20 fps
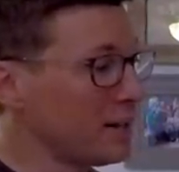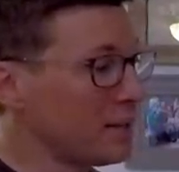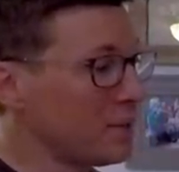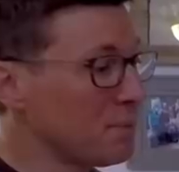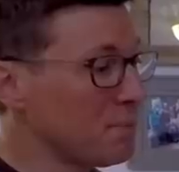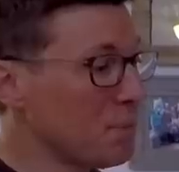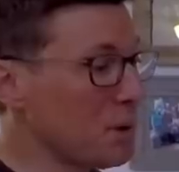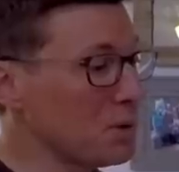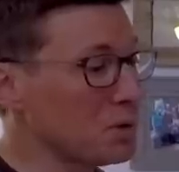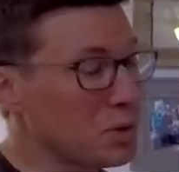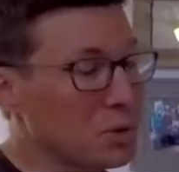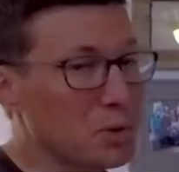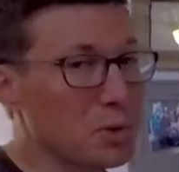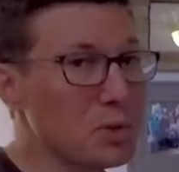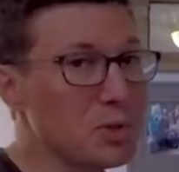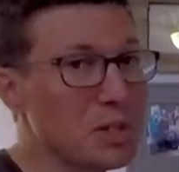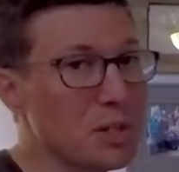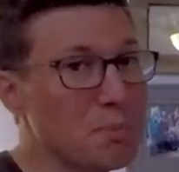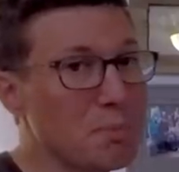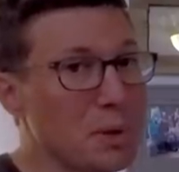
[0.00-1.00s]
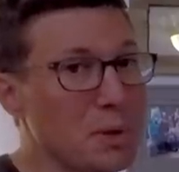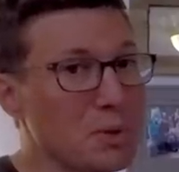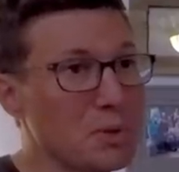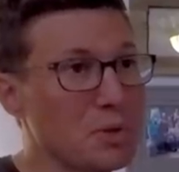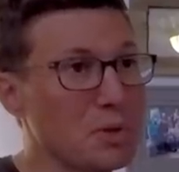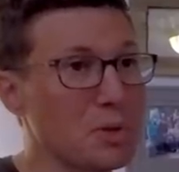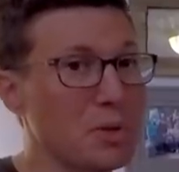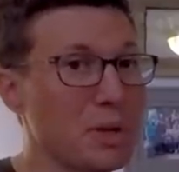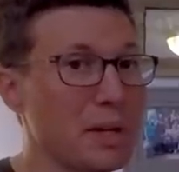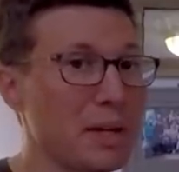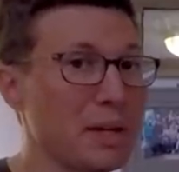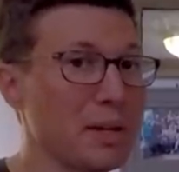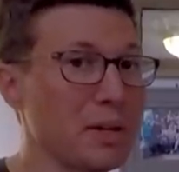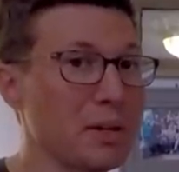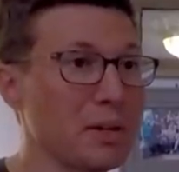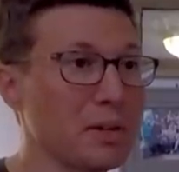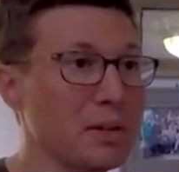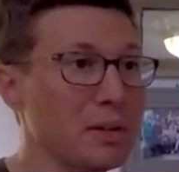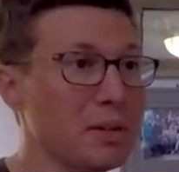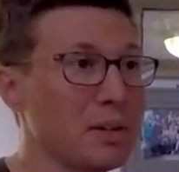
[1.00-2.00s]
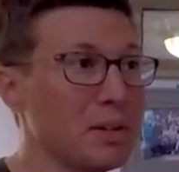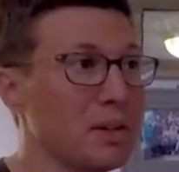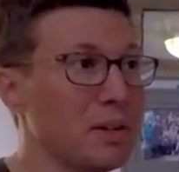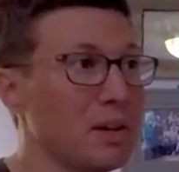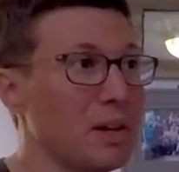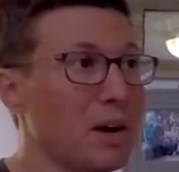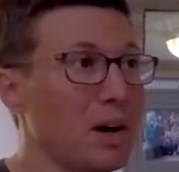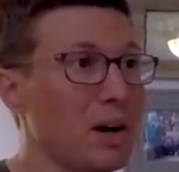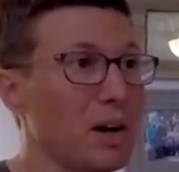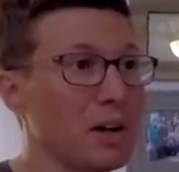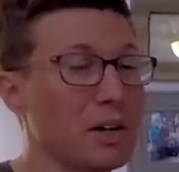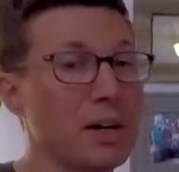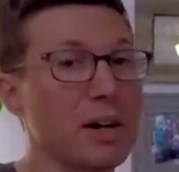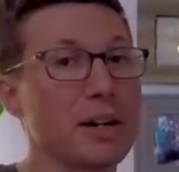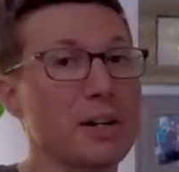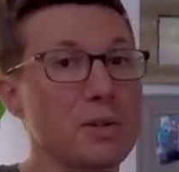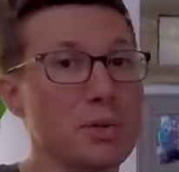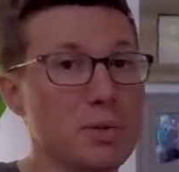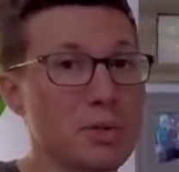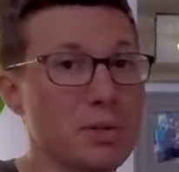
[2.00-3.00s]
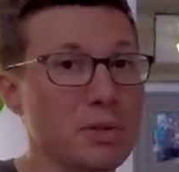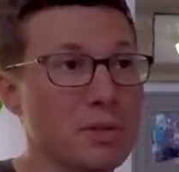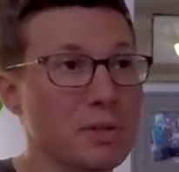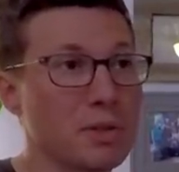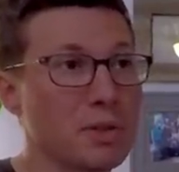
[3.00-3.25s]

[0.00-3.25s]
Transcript: most cruising boats you hear are cutters,